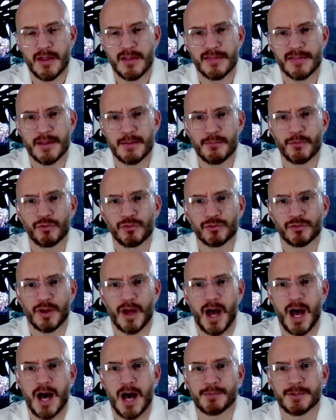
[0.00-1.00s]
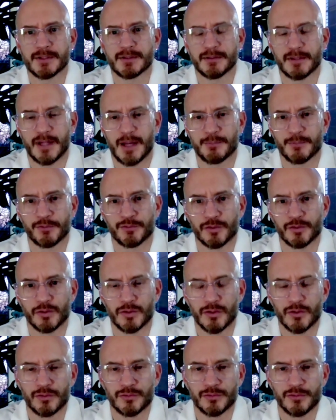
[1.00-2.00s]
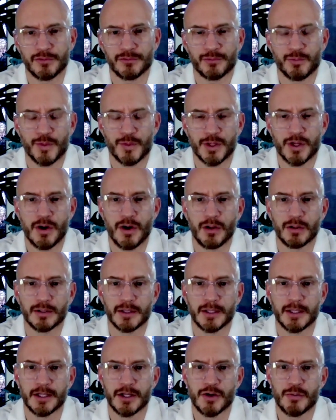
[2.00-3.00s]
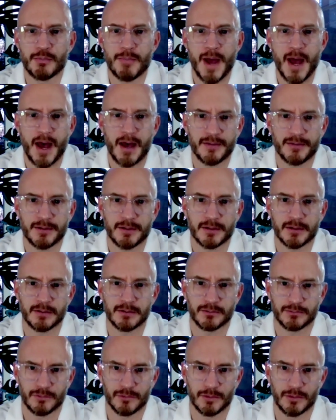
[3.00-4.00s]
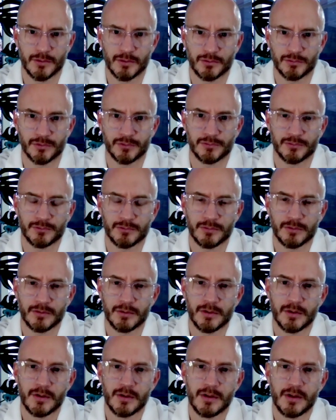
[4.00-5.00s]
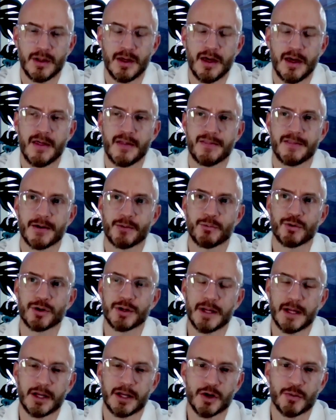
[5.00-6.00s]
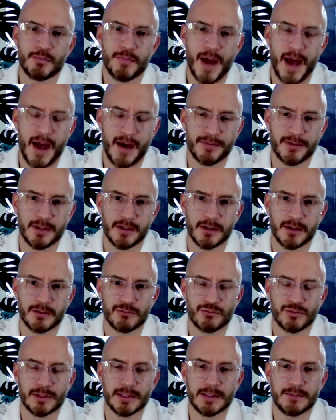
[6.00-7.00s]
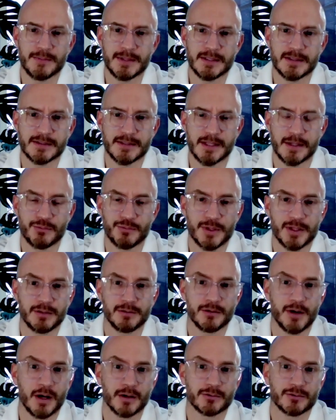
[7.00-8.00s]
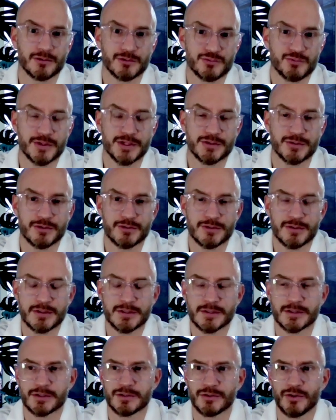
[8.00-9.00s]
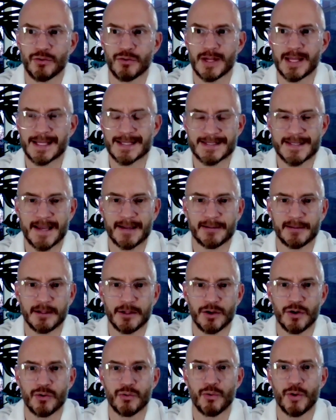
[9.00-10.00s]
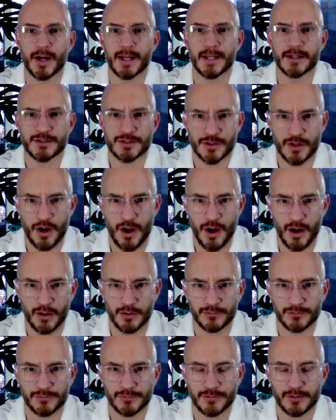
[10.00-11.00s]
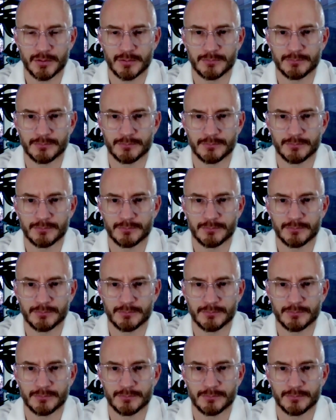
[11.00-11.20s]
The most common type of scoliosis we call idiopathic scoliosis. The word idiopathic really means that we doctors, we surgeons, don't exactly know why it's caused.